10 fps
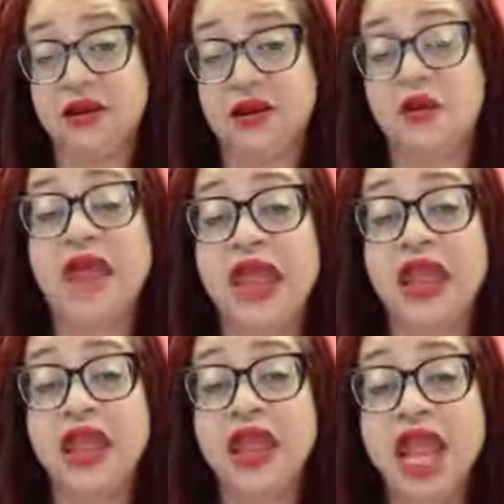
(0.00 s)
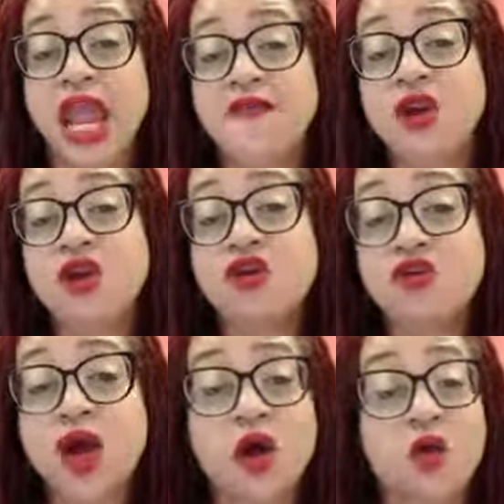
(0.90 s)
okay? If you
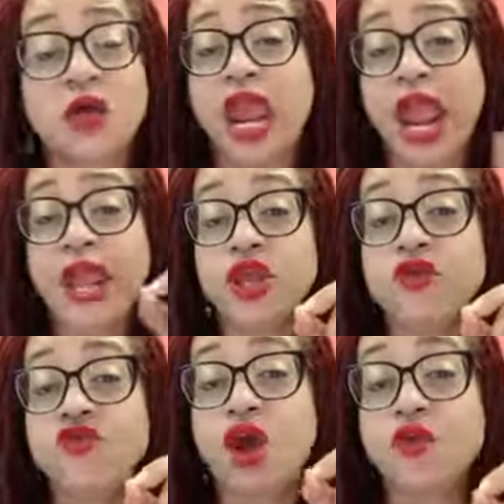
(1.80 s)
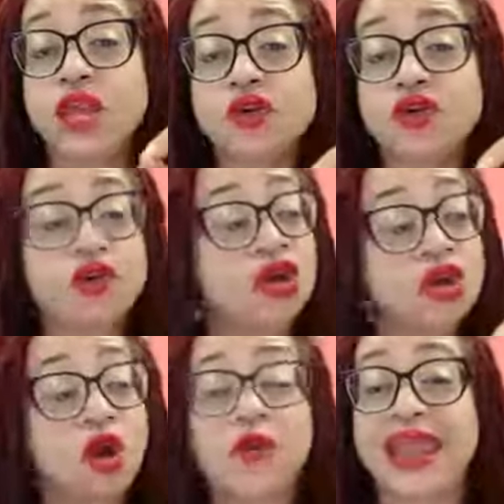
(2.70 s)
grown and you know that you couldn't
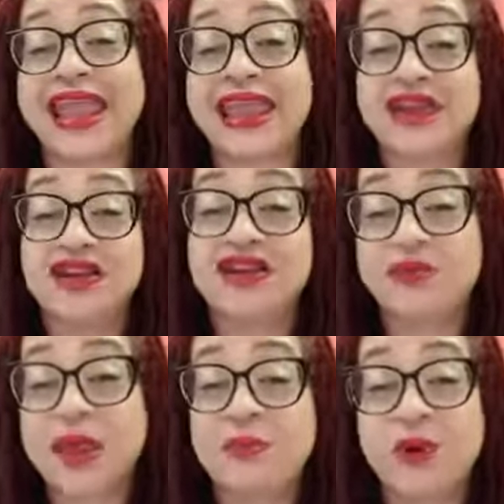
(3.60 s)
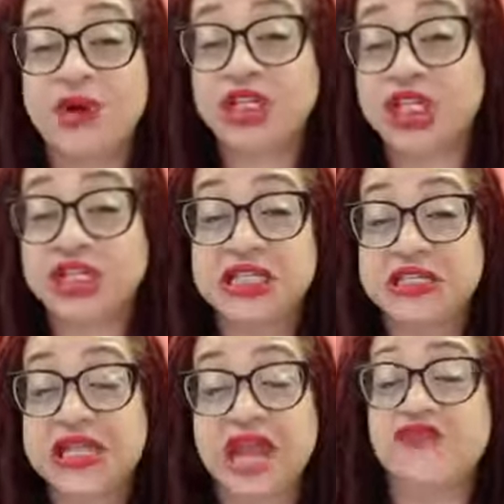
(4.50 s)
go to any of those people with shit to
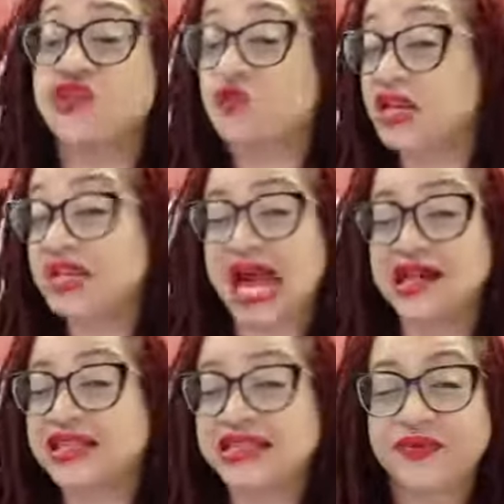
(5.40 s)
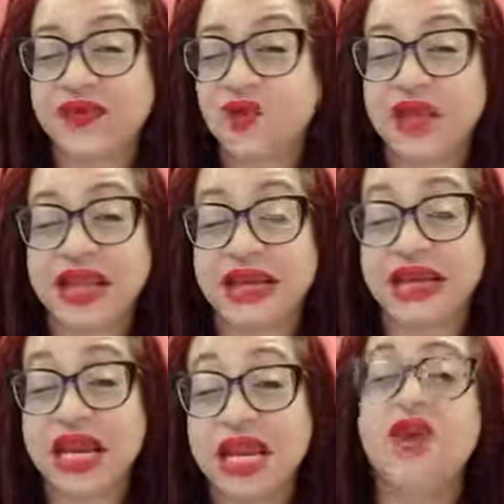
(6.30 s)
say for $20 if you needed
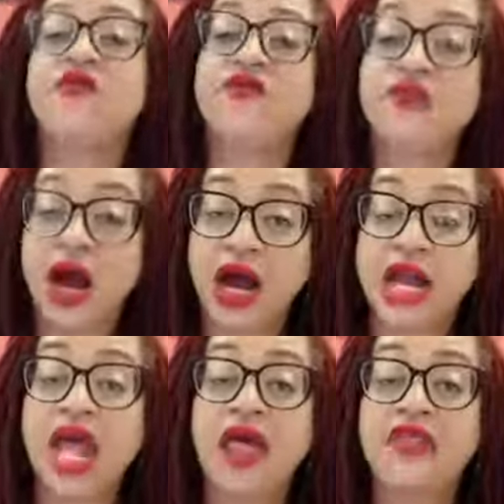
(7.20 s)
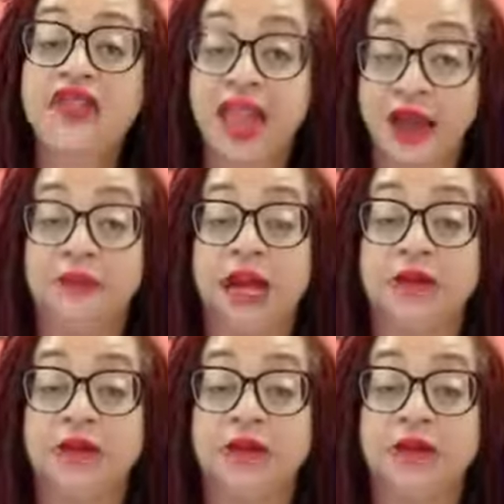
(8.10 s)
it, fuck them.